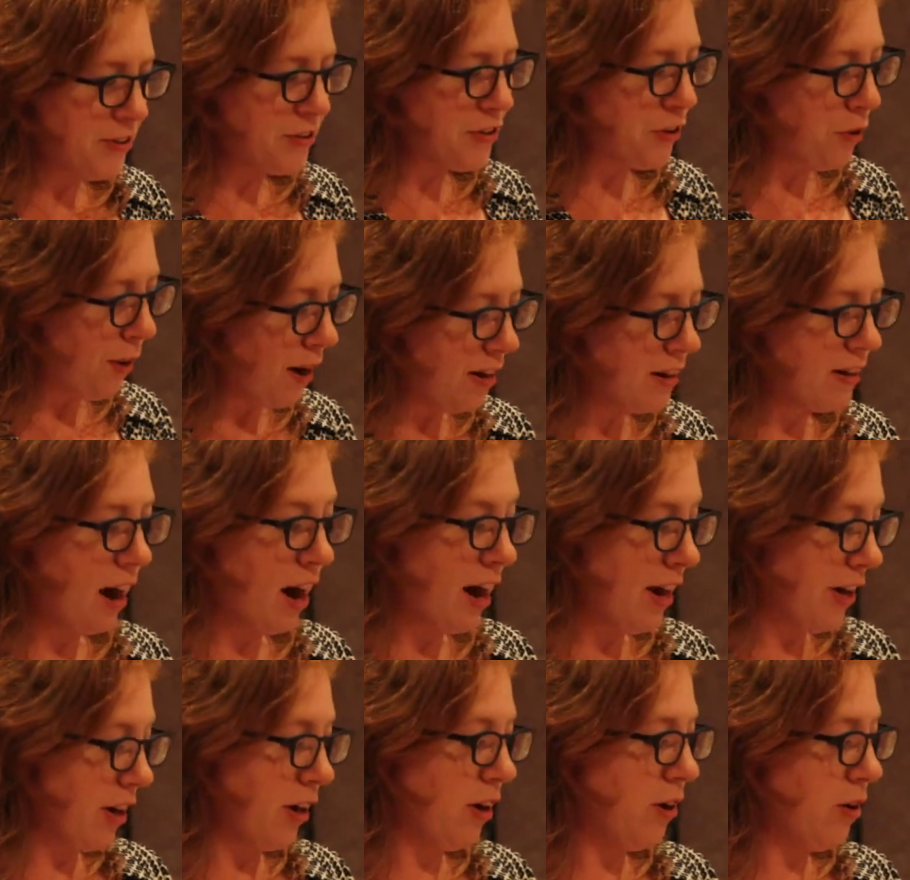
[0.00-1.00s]
So
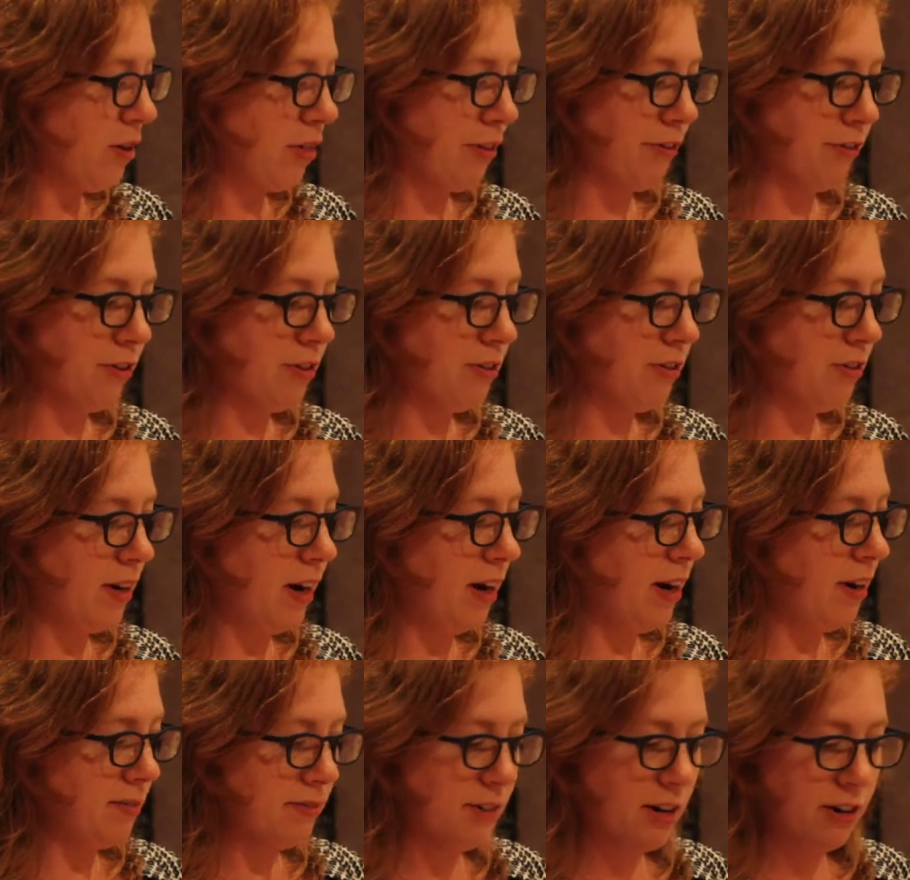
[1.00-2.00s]
I go through
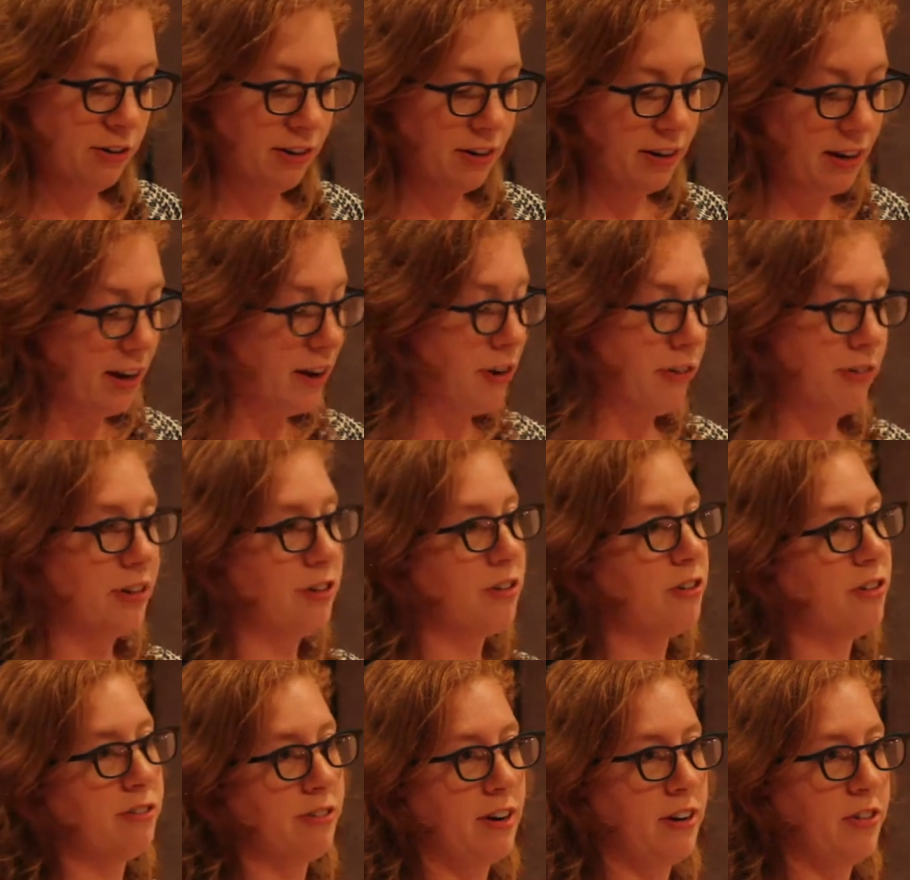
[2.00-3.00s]
an
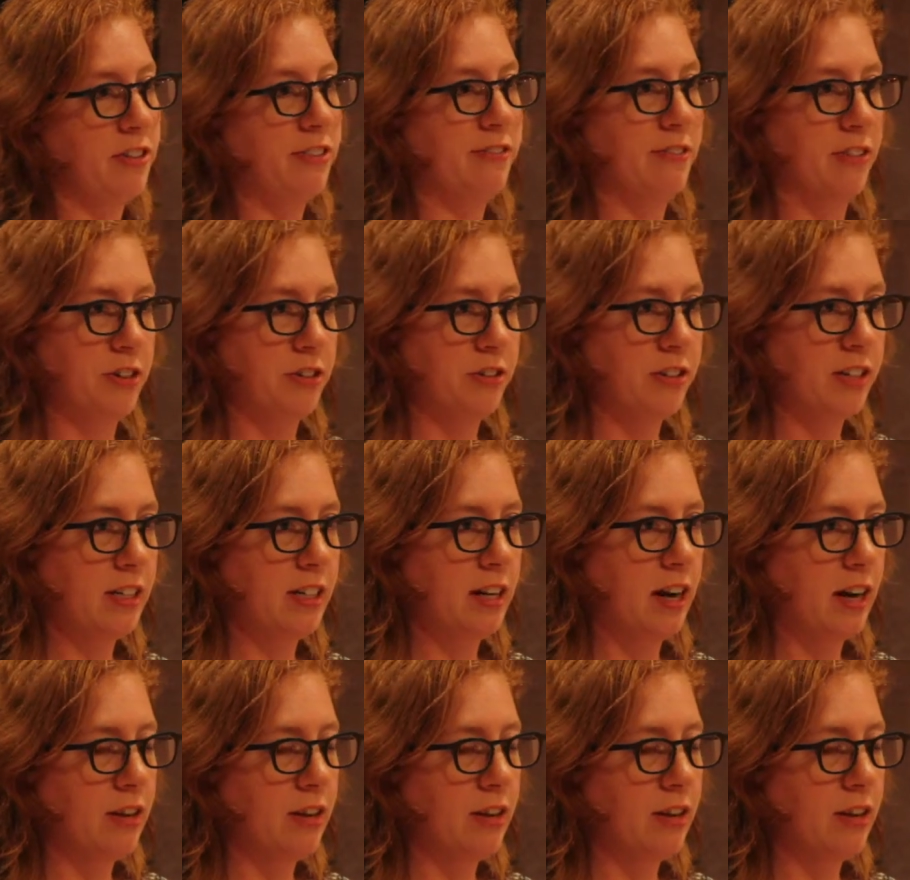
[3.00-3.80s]
original Russian version.